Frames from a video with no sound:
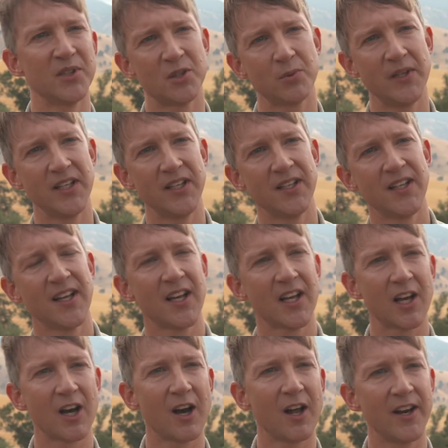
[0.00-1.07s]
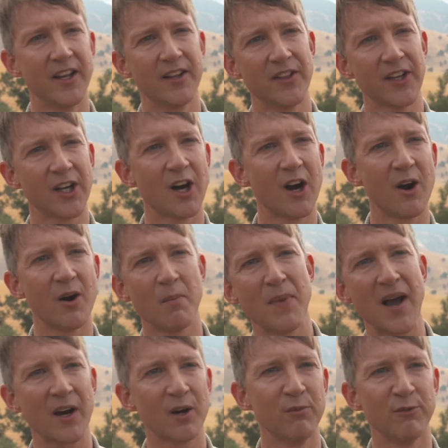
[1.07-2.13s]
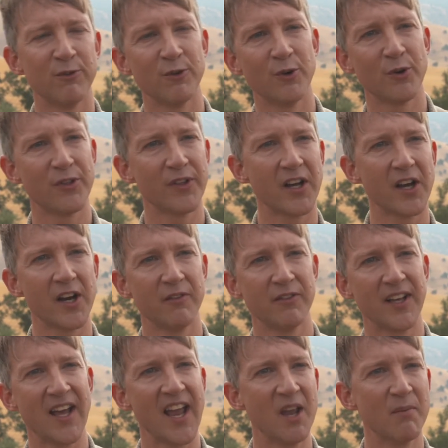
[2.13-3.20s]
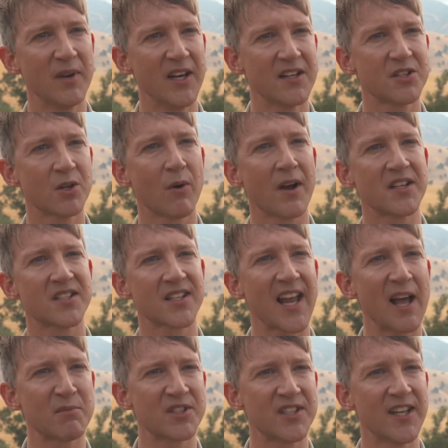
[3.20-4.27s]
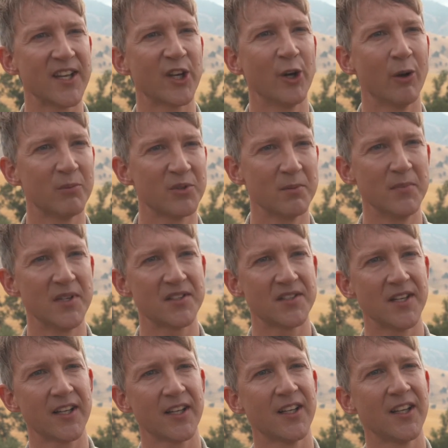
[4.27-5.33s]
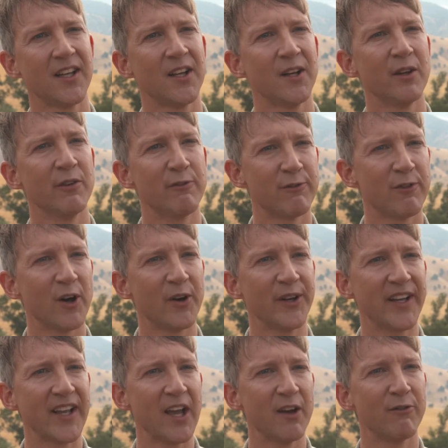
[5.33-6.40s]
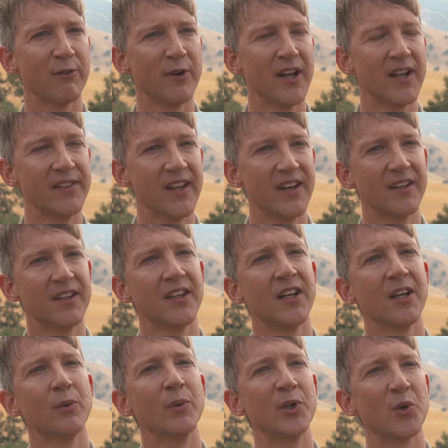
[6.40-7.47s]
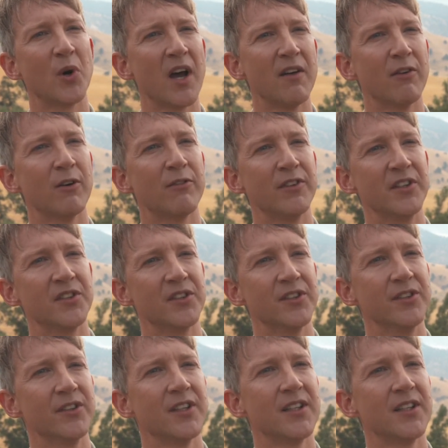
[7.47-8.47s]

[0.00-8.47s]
between Carly and the car, a back and forth, a kind of game, and it's quite slapstick and optimistic and fun and carefree, and then we drive off into